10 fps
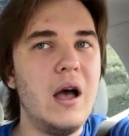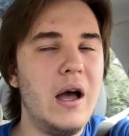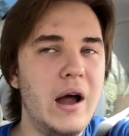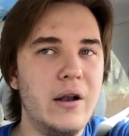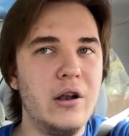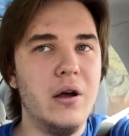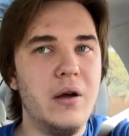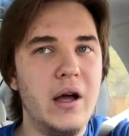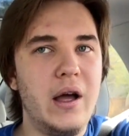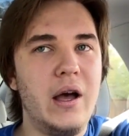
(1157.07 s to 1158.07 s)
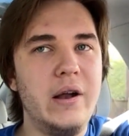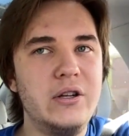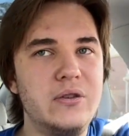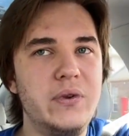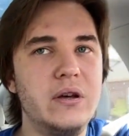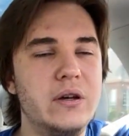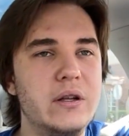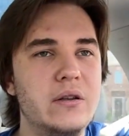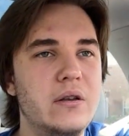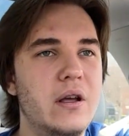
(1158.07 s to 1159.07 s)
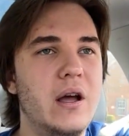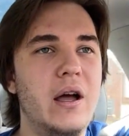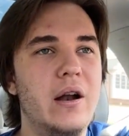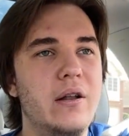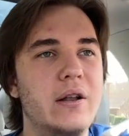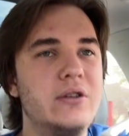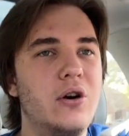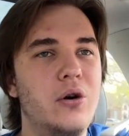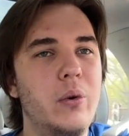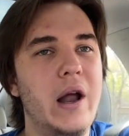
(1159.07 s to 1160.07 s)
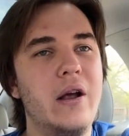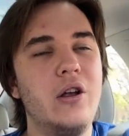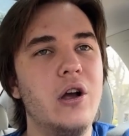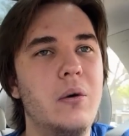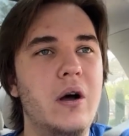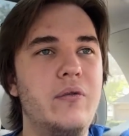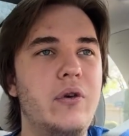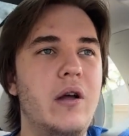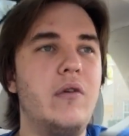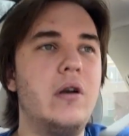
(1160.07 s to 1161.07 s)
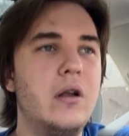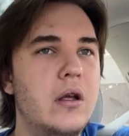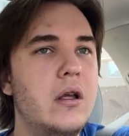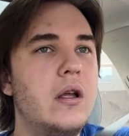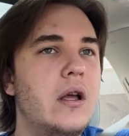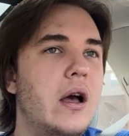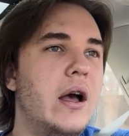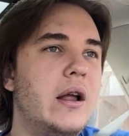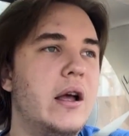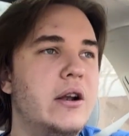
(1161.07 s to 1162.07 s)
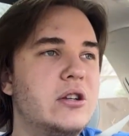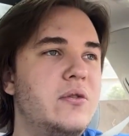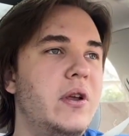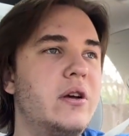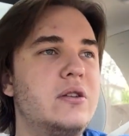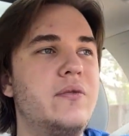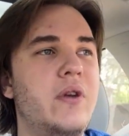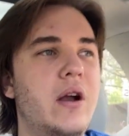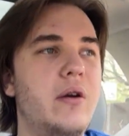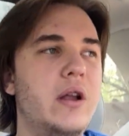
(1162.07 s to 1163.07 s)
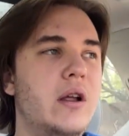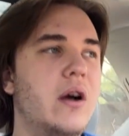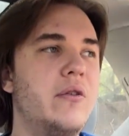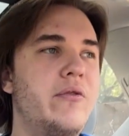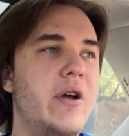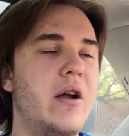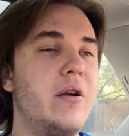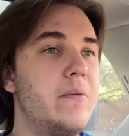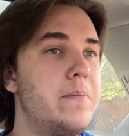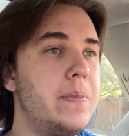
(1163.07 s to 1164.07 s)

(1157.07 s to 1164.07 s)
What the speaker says: I don't know. I just feel it. I don't know. It's a whole rant. I could go on forever. I just feel it's very unfair.